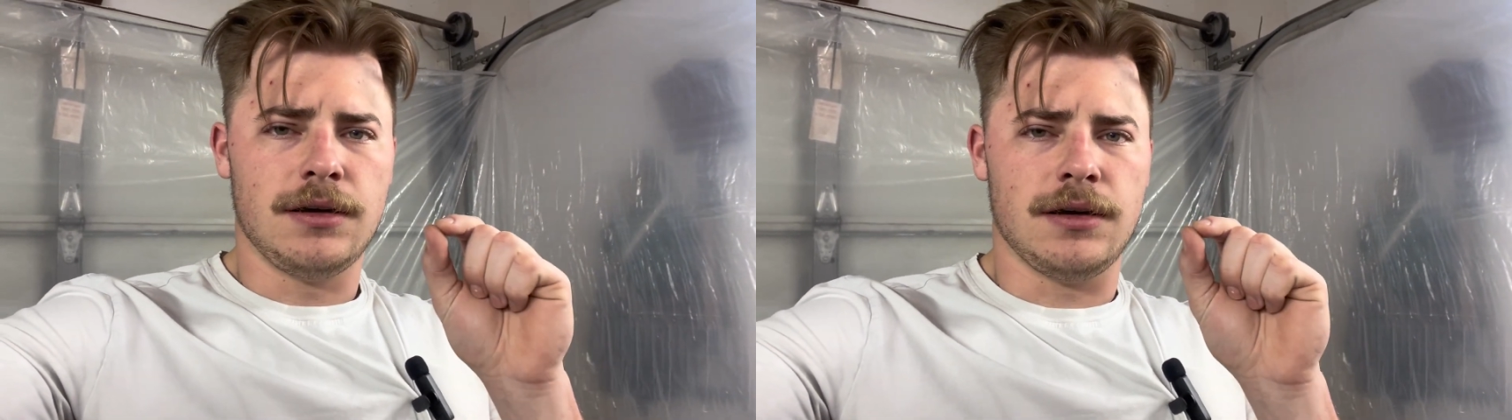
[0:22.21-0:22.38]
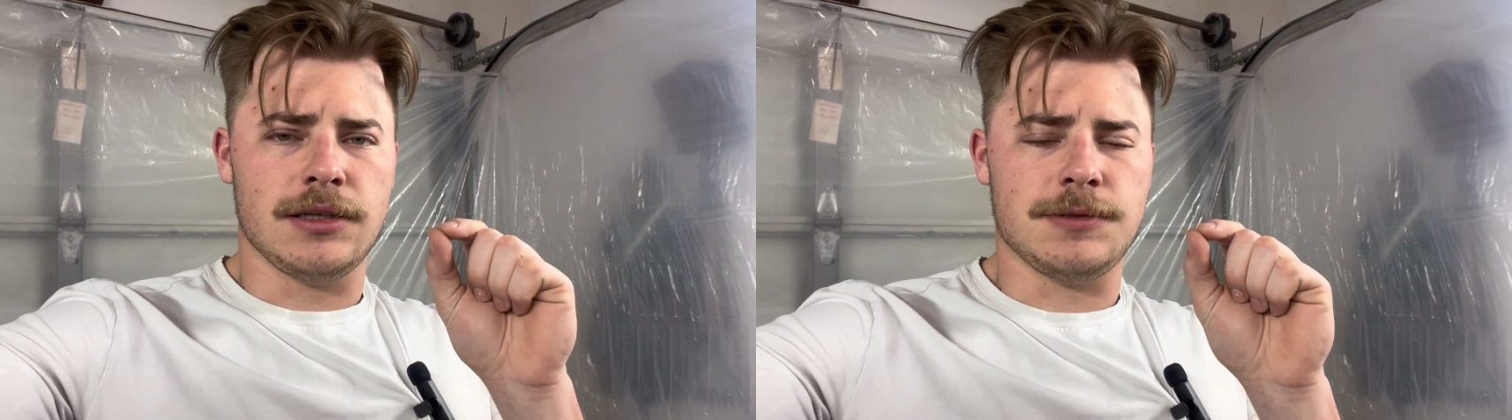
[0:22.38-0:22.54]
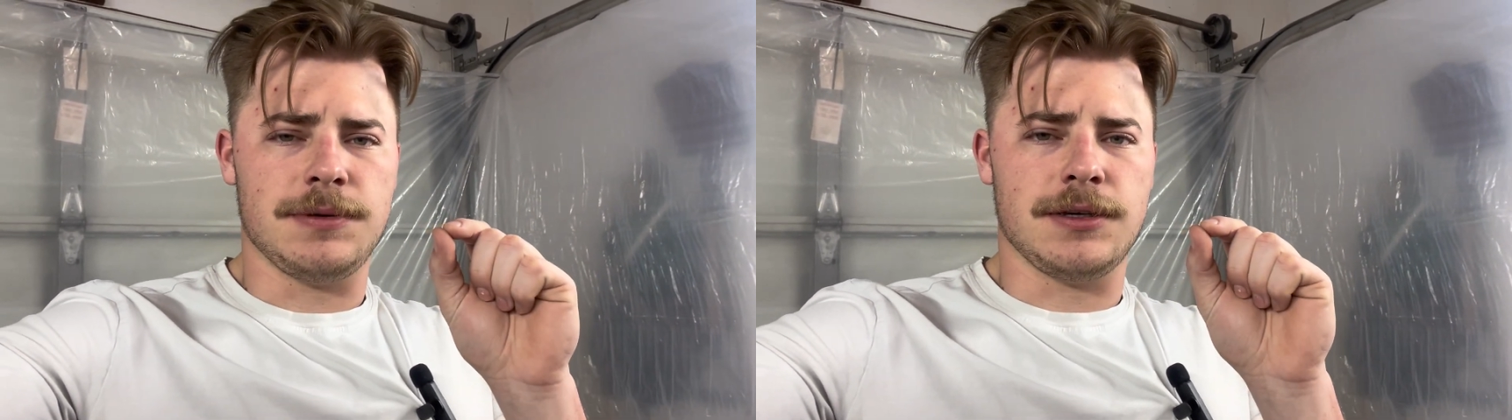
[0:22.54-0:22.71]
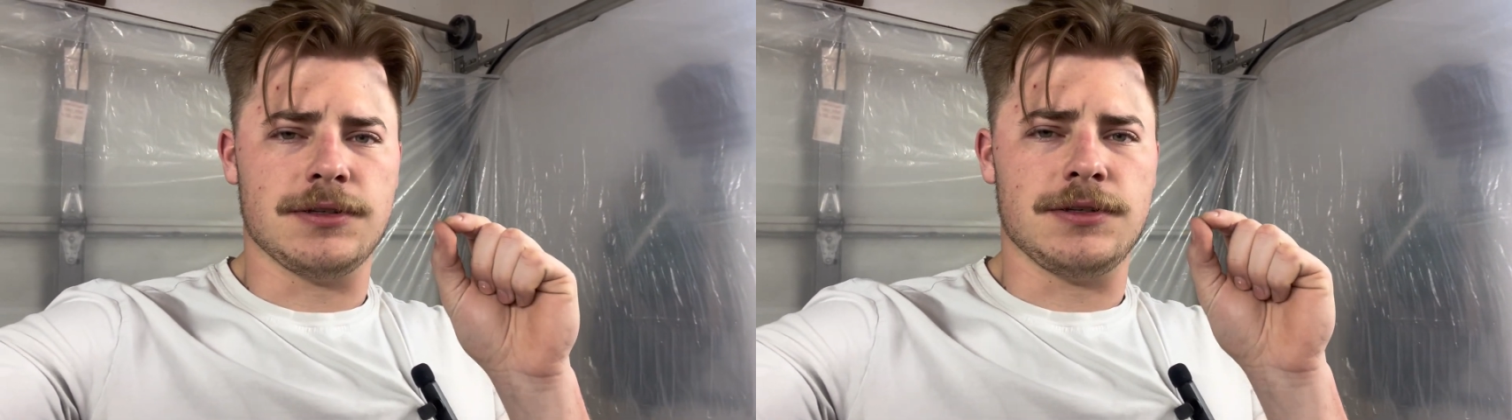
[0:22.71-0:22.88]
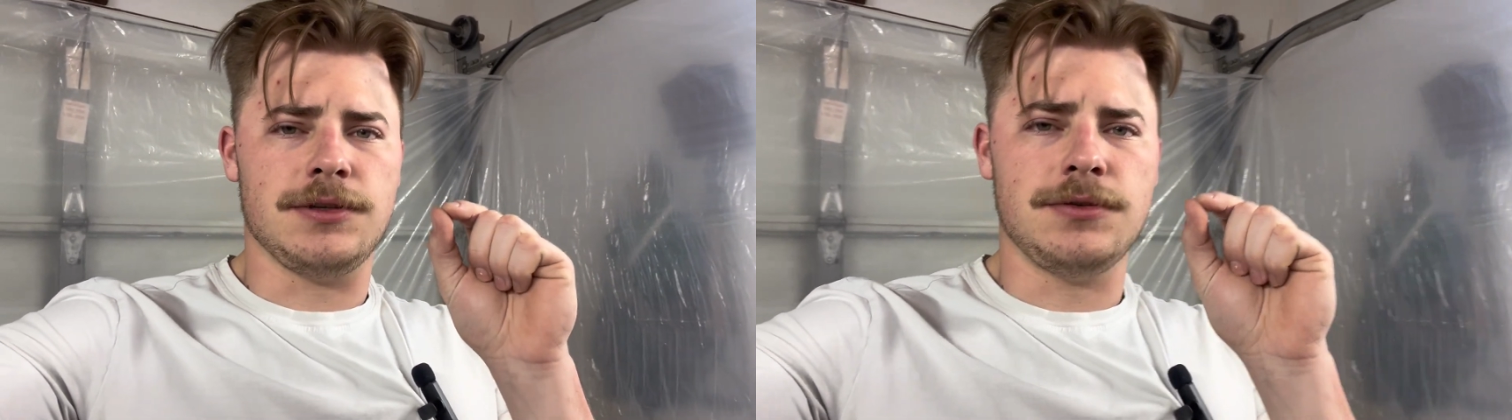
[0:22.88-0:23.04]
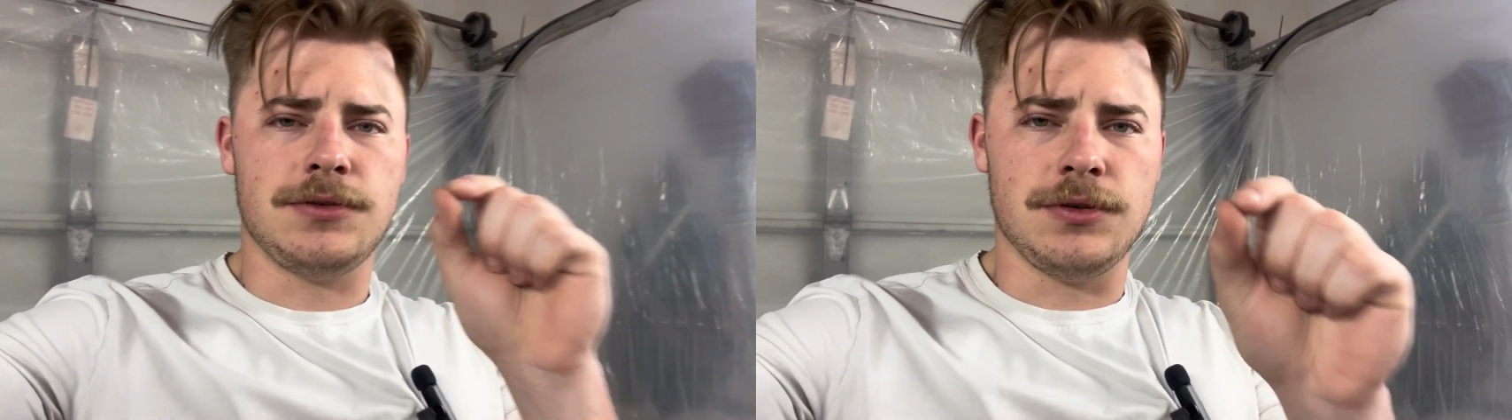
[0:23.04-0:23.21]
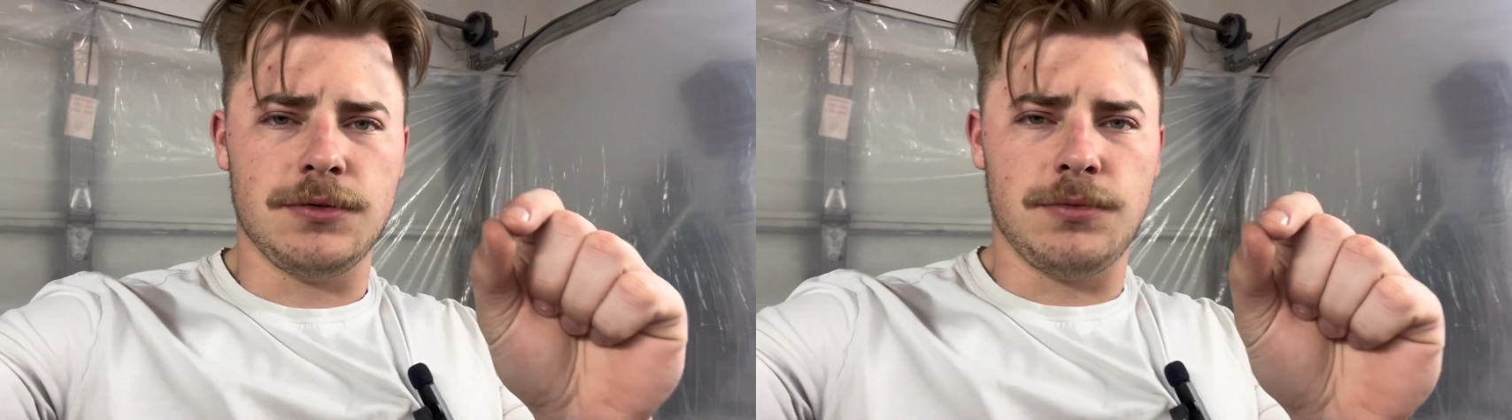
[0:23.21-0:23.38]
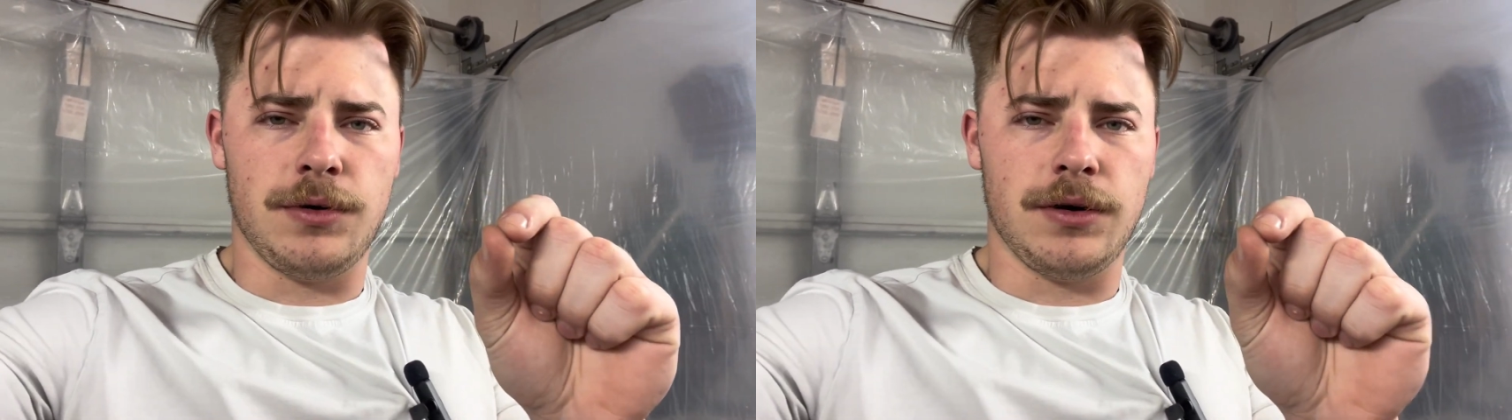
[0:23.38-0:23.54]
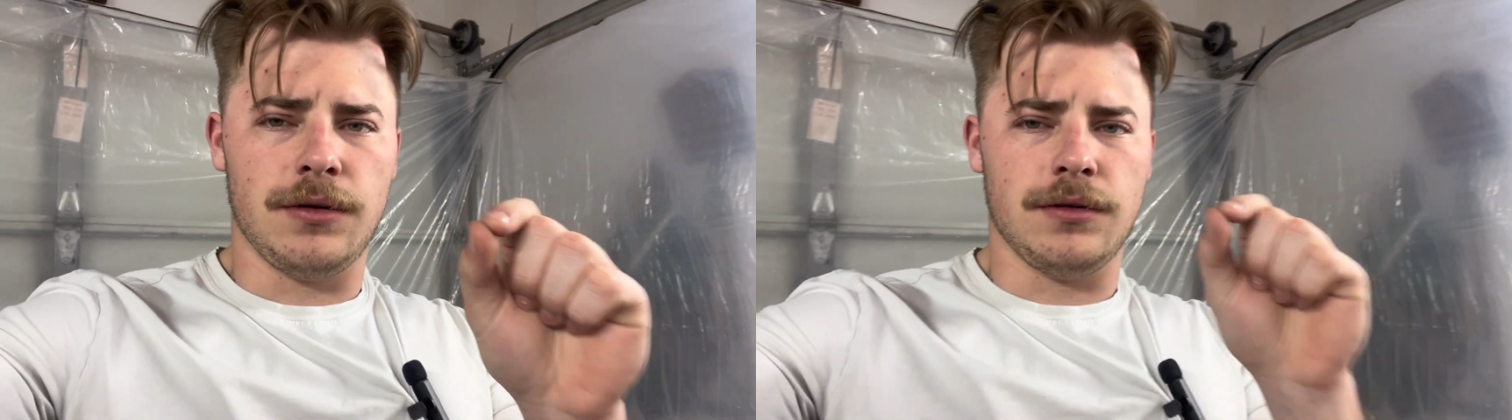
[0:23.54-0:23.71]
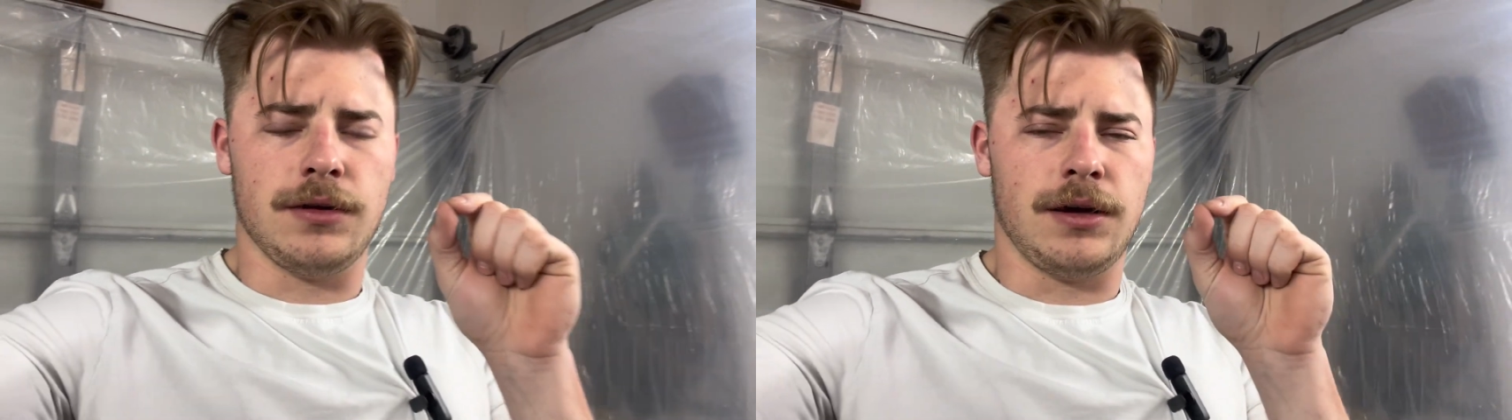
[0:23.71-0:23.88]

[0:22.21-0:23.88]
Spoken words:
that's because YouTube will